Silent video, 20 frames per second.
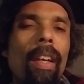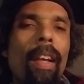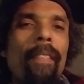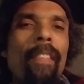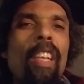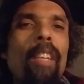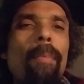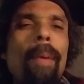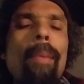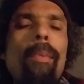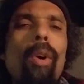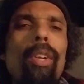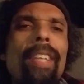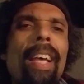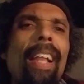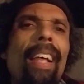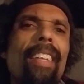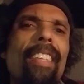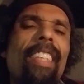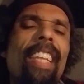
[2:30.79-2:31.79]
These people will
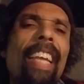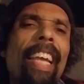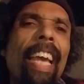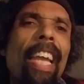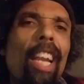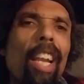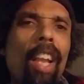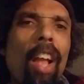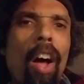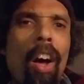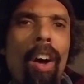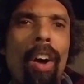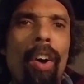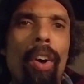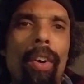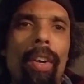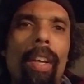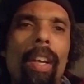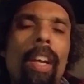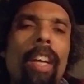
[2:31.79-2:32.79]
tell us to get
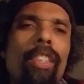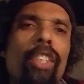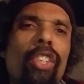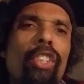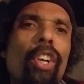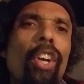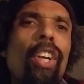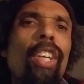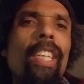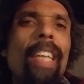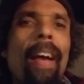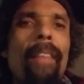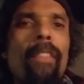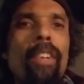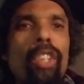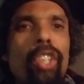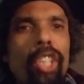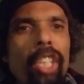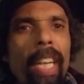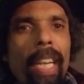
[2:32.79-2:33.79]
along, to turn the other
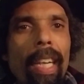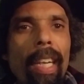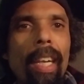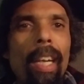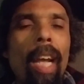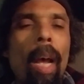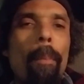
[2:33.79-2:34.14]
cheek,